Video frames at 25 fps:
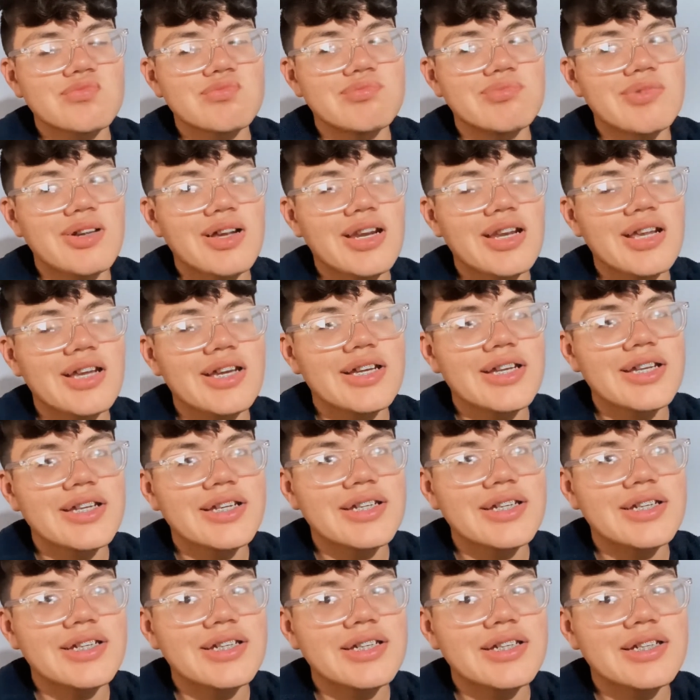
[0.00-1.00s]
but
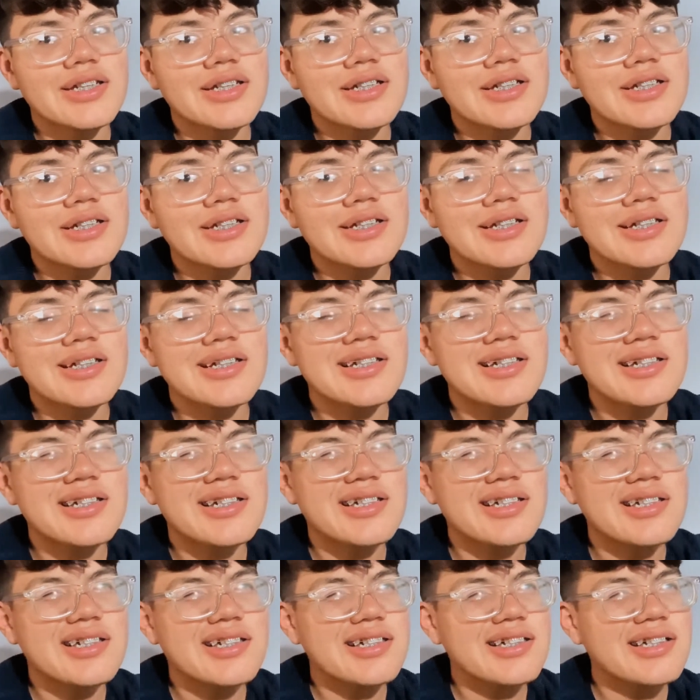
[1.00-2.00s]
like
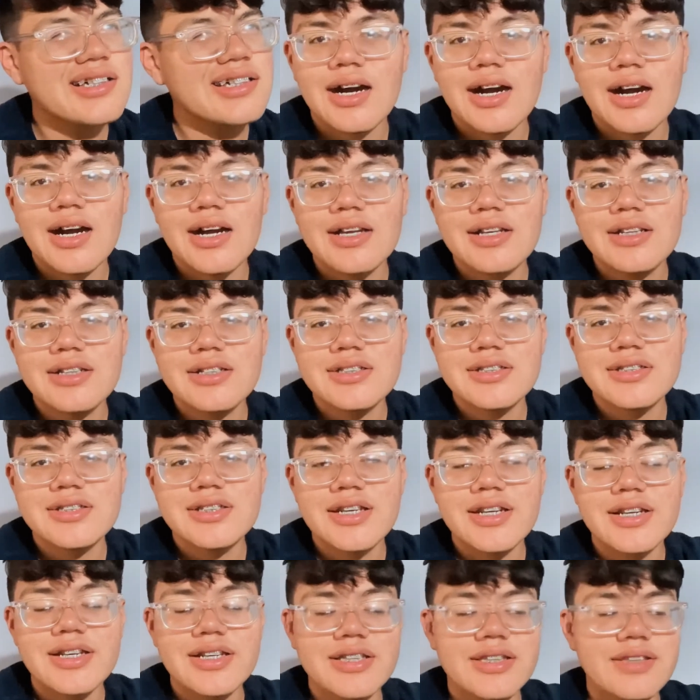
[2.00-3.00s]
I
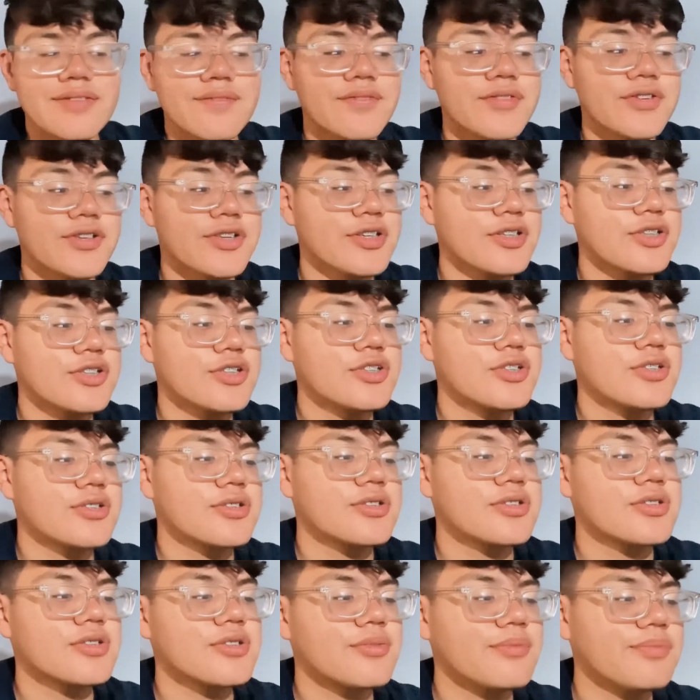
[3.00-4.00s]
didn't get the footage,
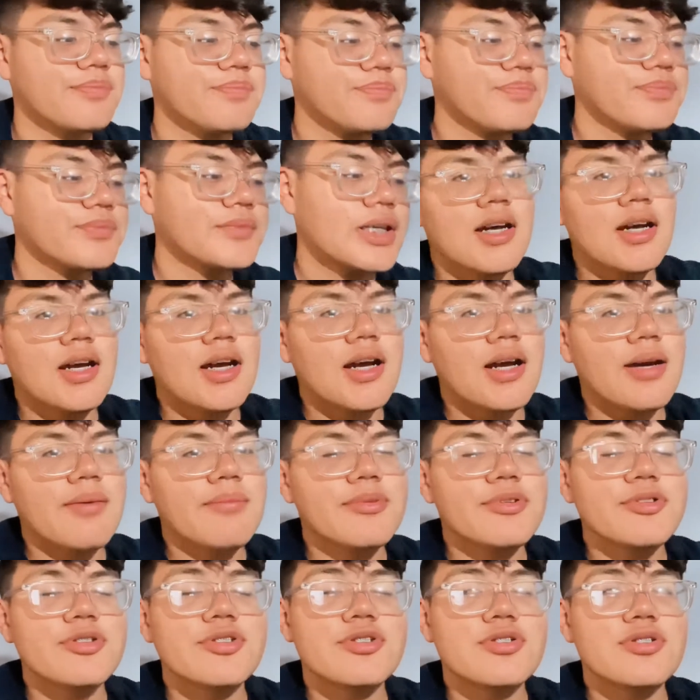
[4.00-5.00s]
so
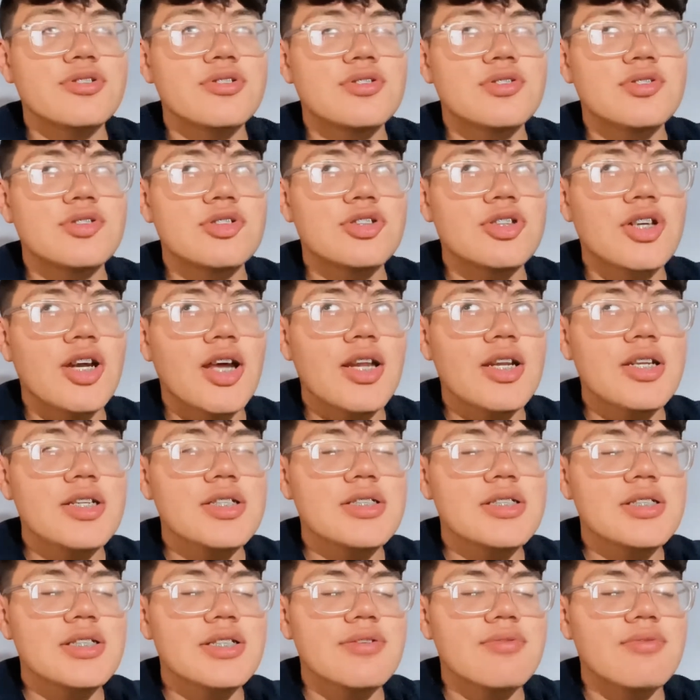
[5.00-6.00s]
I'm gonna try to
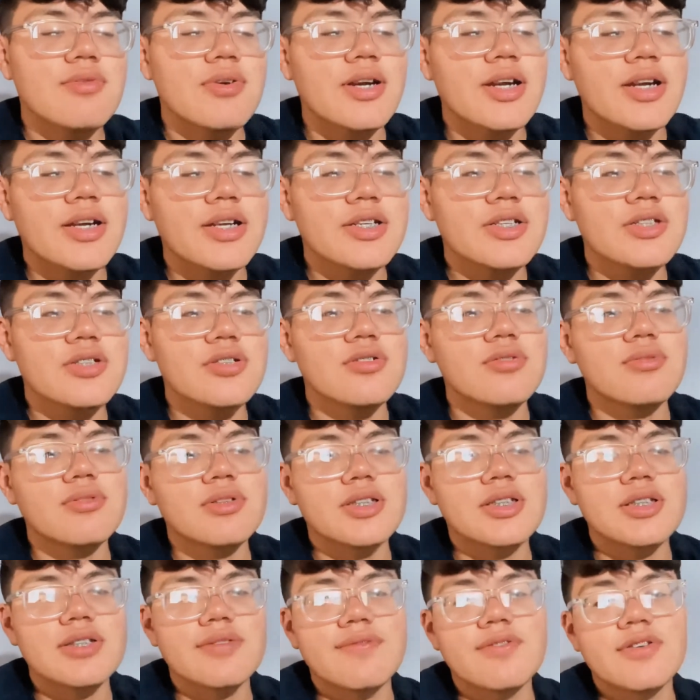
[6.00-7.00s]
see what I can do
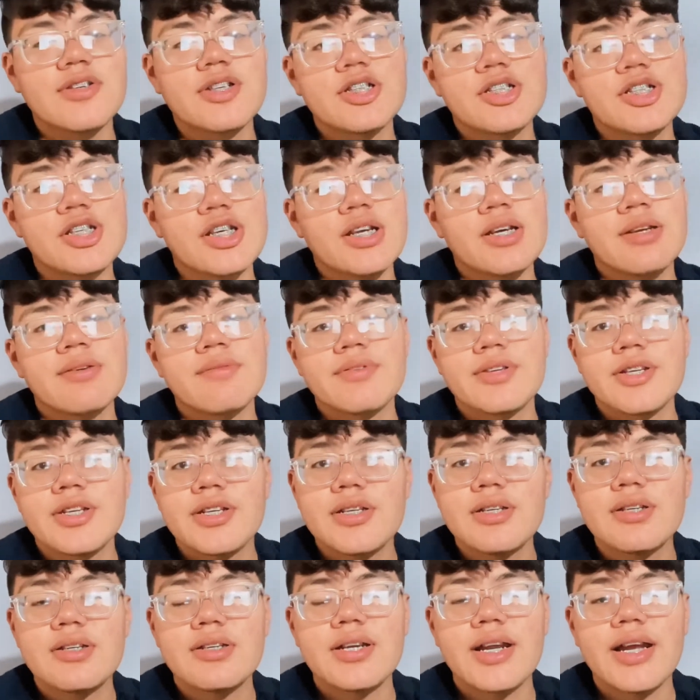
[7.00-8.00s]
with the footage I have
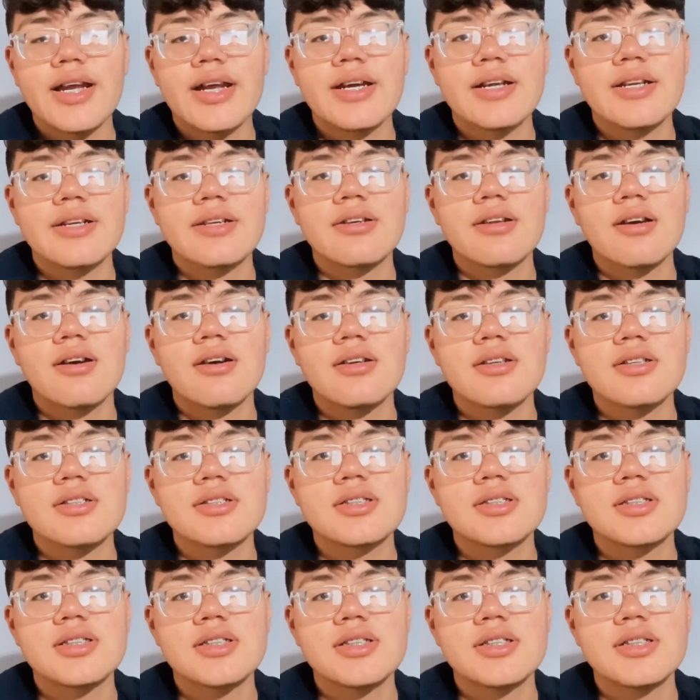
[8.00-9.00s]
here. And
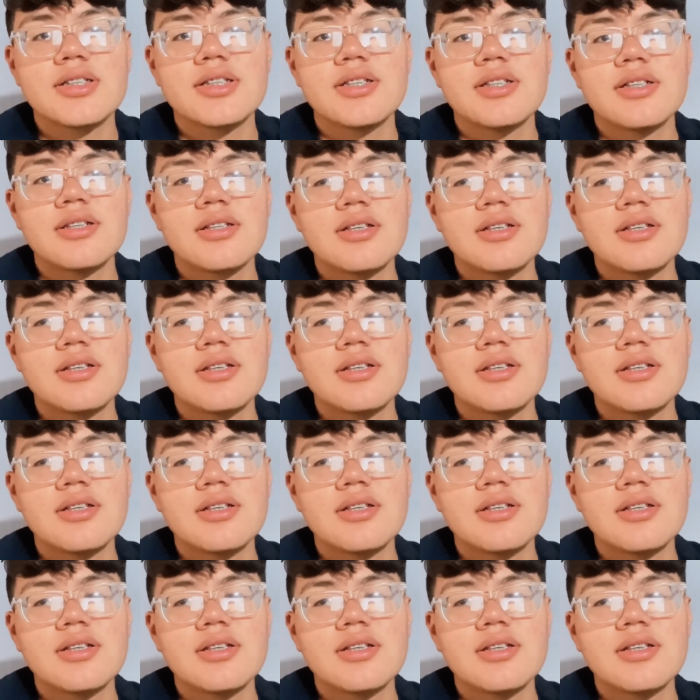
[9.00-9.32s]
honestly,